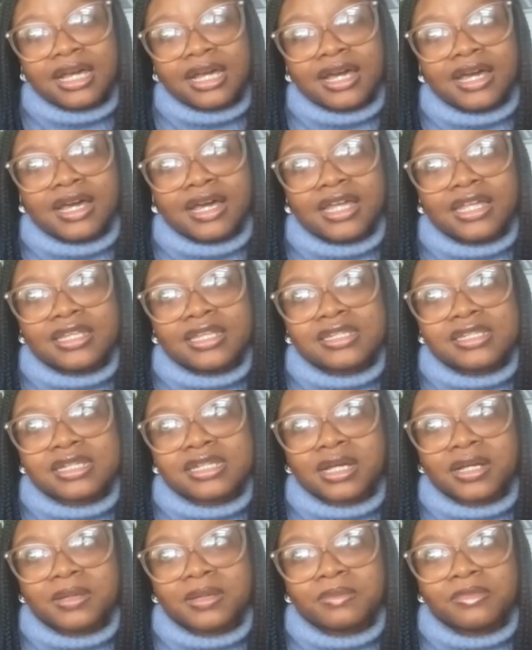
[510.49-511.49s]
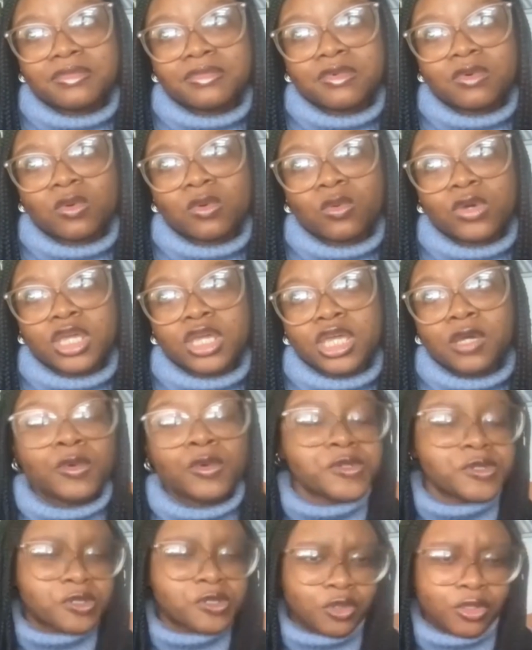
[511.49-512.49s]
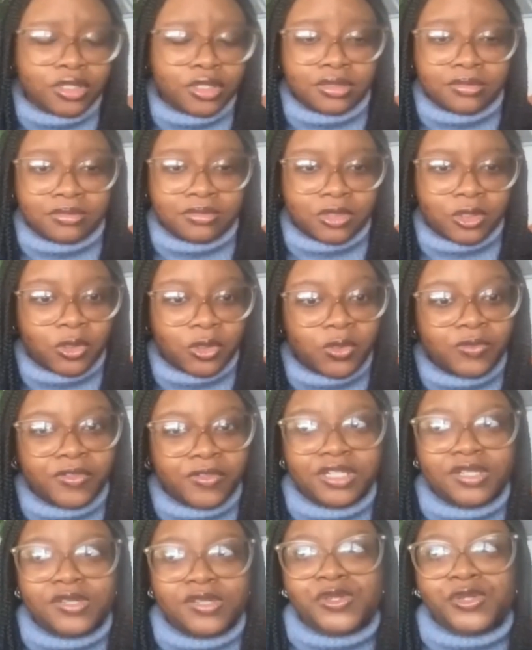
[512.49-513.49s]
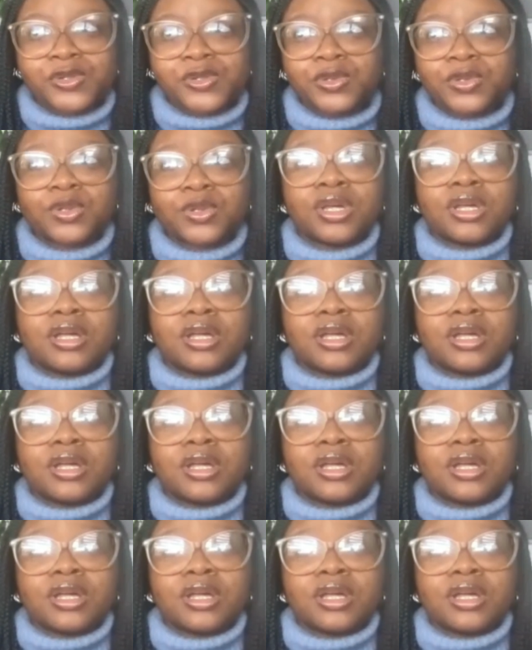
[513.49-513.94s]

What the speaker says: And it was during COVID, so